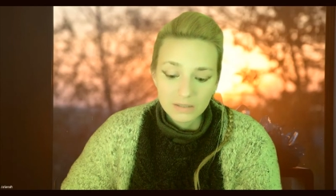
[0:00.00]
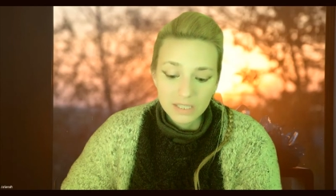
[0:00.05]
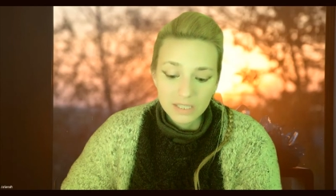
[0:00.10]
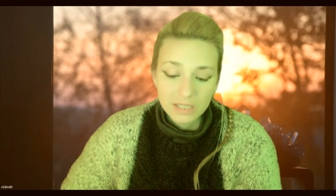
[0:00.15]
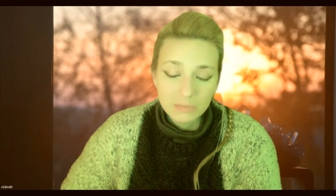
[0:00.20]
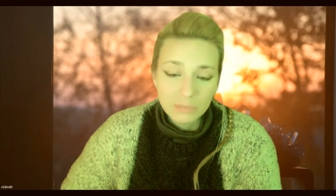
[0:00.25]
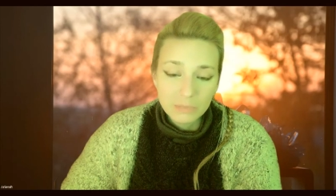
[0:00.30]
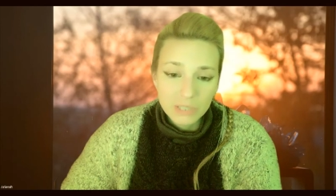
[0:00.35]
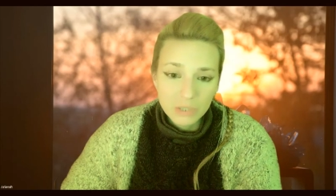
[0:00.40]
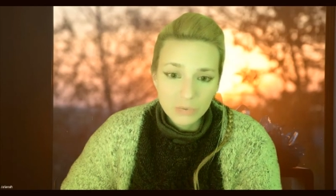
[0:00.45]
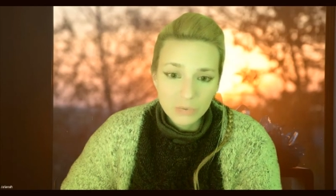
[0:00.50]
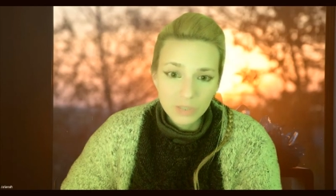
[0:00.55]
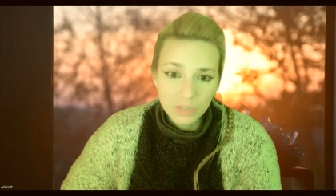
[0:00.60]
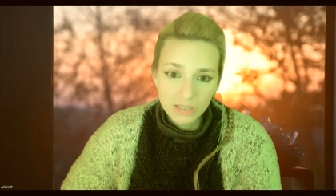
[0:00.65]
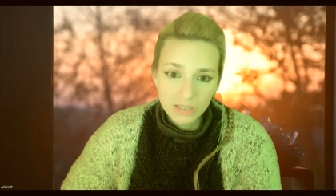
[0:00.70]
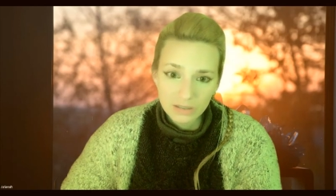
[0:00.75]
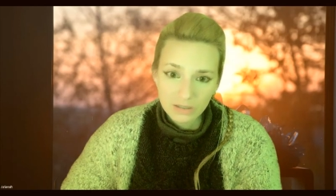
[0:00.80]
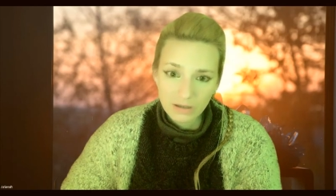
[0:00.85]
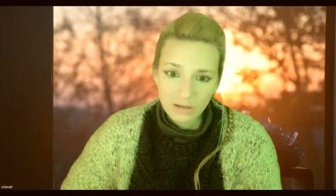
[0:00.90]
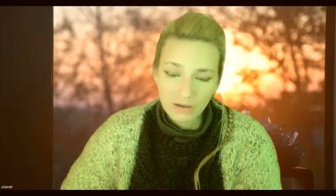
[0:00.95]
in
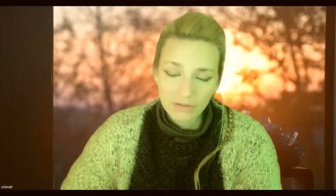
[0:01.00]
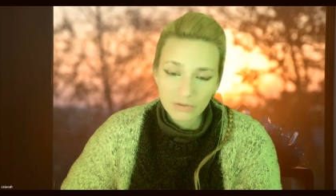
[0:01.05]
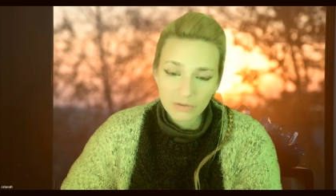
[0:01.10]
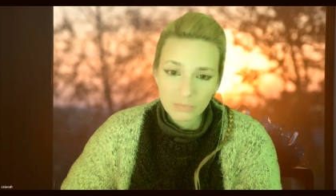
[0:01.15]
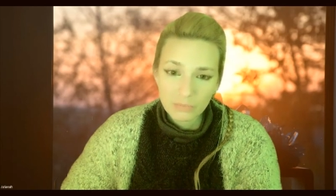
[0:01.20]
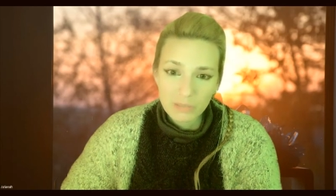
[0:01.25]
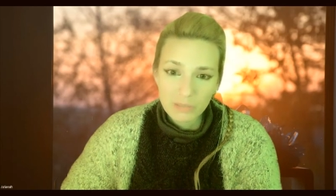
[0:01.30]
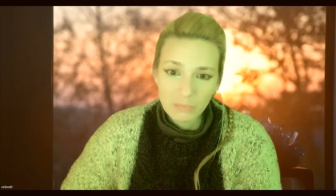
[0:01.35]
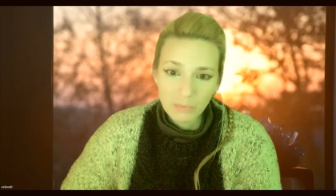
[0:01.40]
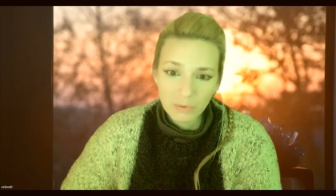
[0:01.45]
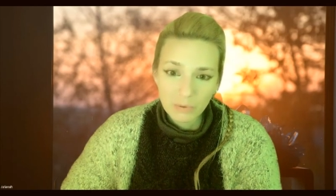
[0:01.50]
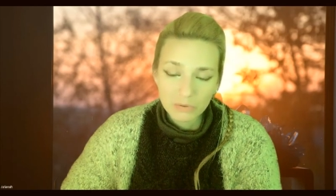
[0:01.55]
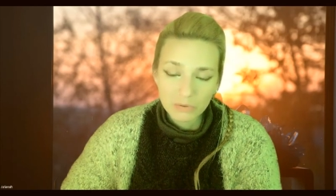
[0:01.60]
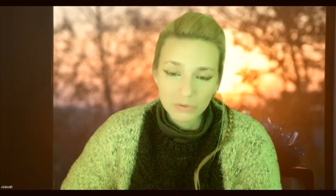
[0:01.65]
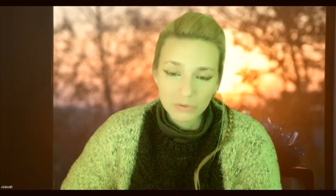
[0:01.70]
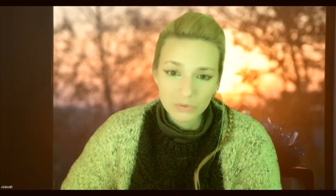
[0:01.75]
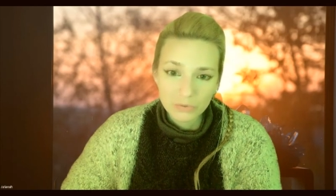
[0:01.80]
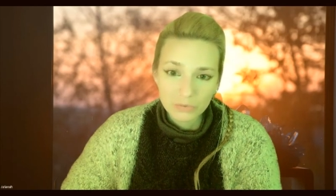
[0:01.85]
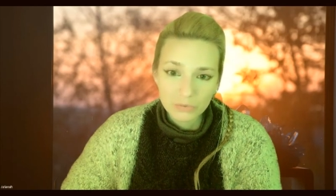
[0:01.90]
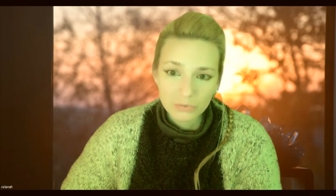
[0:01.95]
between other people
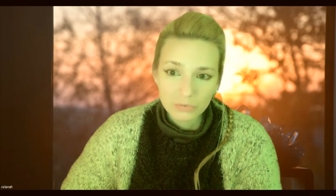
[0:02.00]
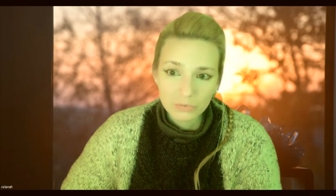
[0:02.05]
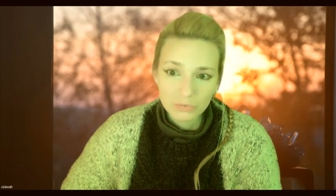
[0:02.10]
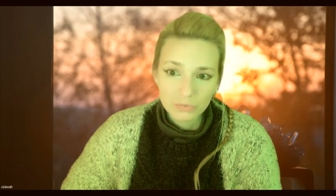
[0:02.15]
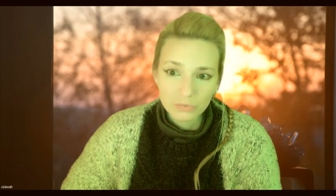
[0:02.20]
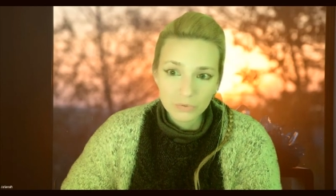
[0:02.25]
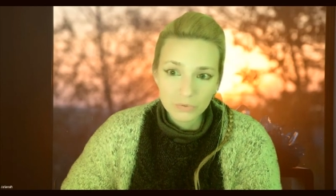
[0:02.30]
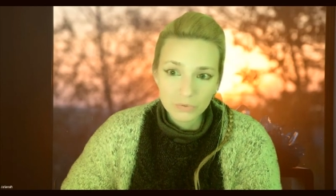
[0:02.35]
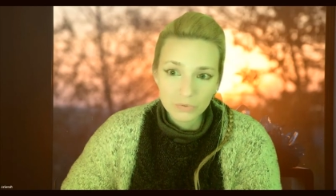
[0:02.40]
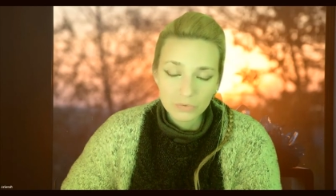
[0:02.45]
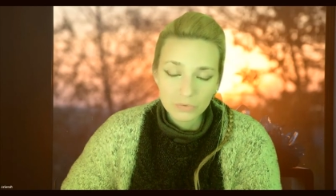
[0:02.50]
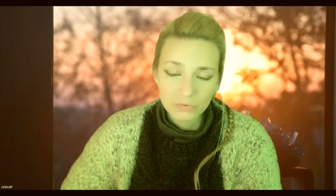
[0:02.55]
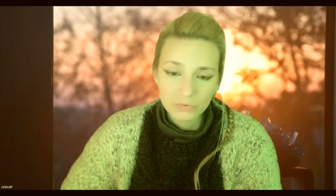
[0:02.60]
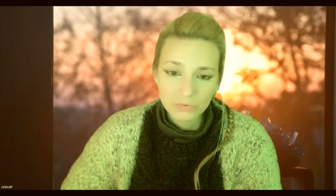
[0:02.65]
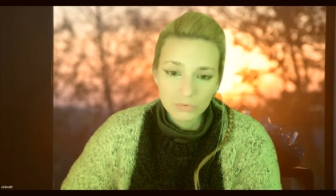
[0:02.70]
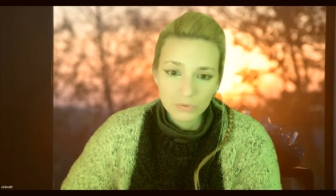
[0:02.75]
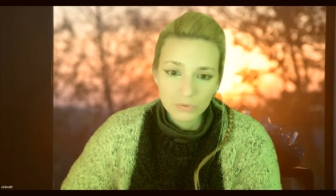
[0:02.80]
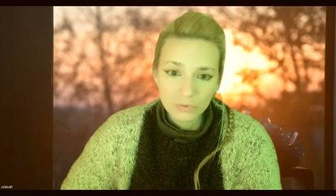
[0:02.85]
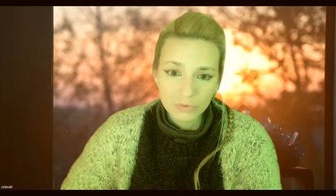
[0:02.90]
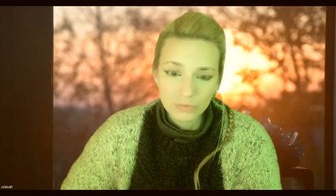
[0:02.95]
you know you,
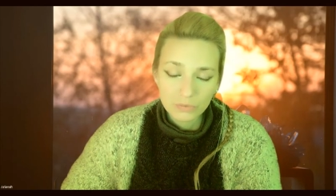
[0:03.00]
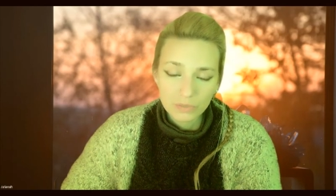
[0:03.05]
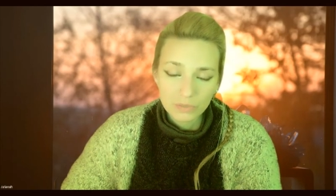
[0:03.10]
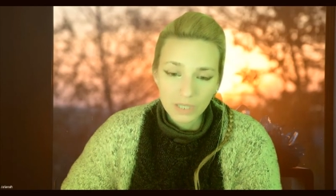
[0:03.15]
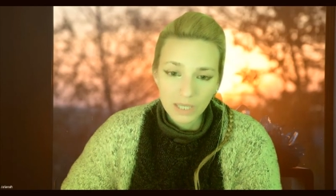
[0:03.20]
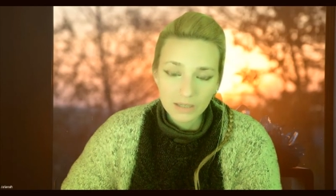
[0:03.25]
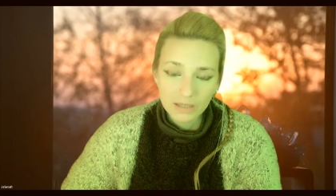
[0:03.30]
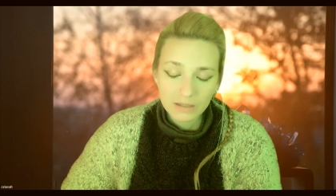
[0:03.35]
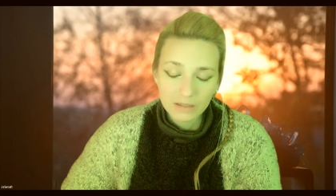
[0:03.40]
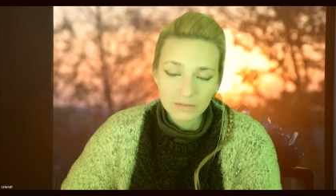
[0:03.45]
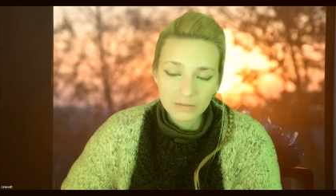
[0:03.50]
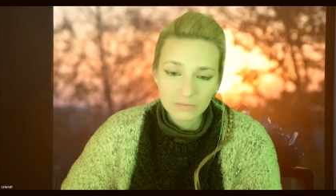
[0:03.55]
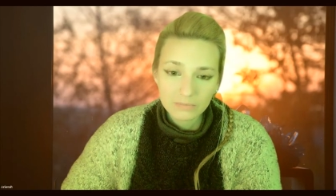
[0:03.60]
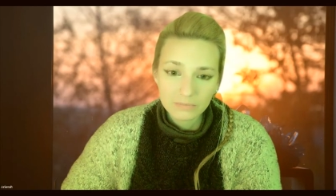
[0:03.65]
you know like